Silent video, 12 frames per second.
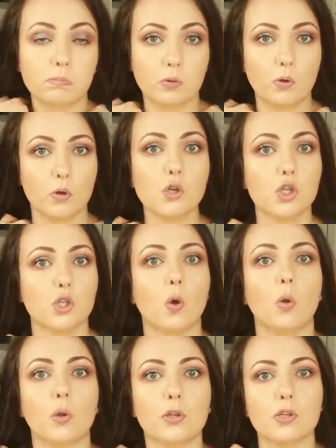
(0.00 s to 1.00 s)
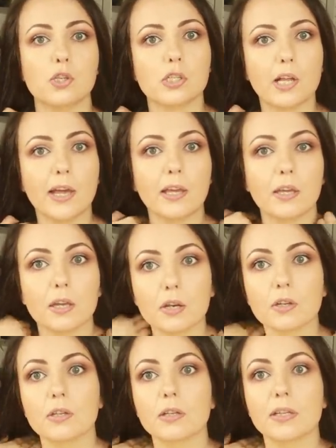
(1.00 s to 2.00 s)
to her shoulders like
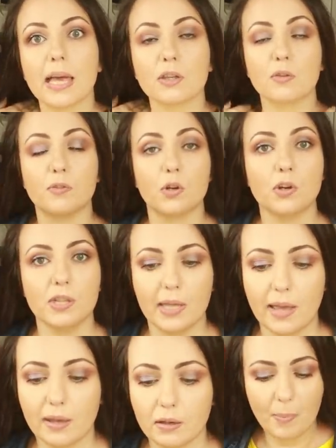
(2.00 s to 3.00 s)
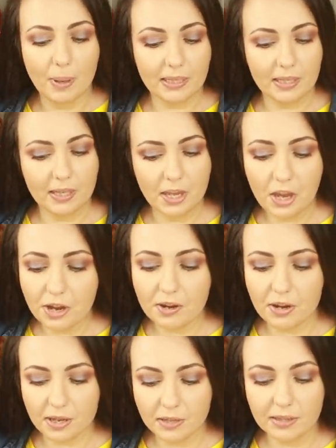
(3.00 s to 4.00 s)
here till the end of her neck. But
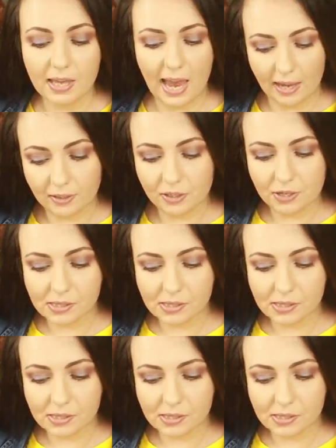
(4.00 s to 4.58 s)
here in the end